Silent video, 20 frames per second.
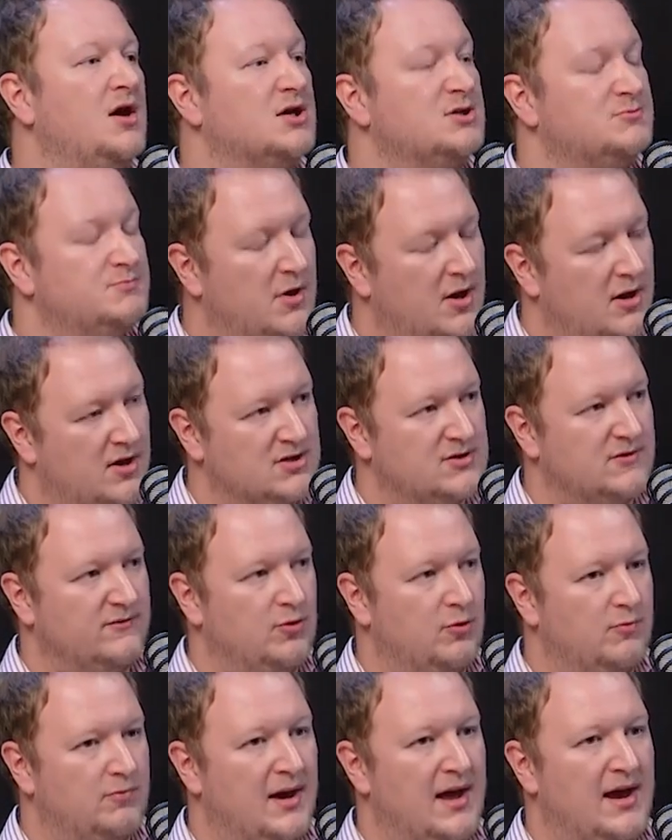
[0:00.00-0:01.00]
as part
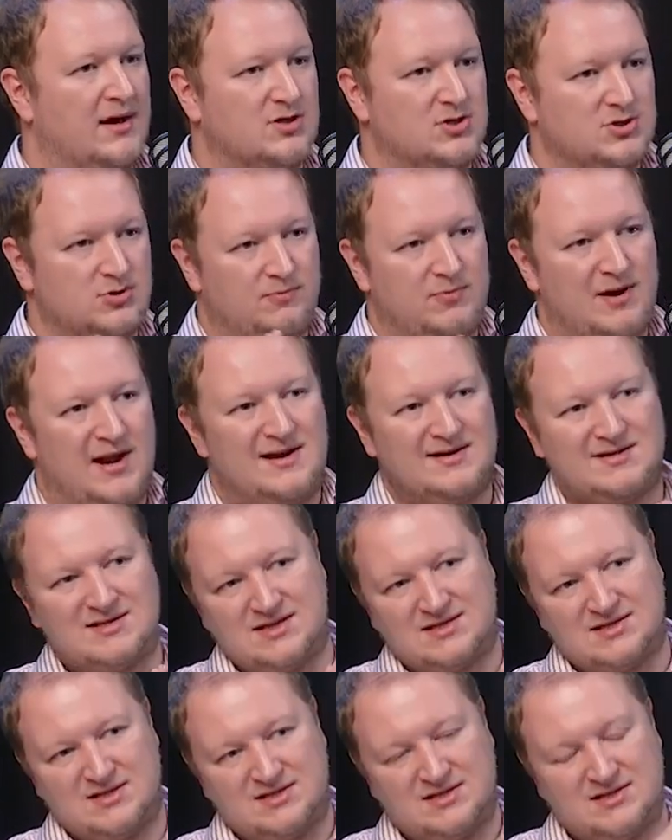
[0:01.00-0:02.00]
of your plan because your plan
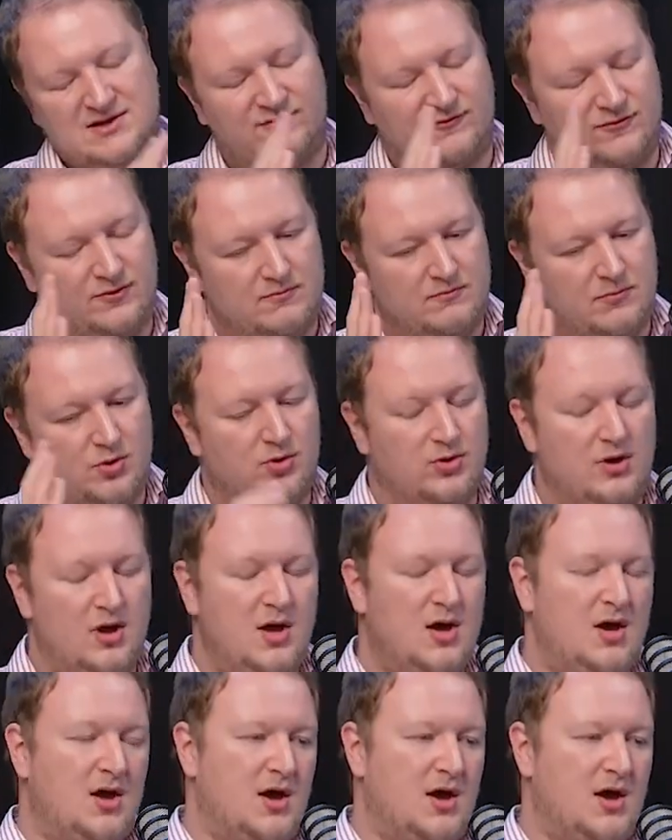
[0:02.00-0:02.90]
takes a different point,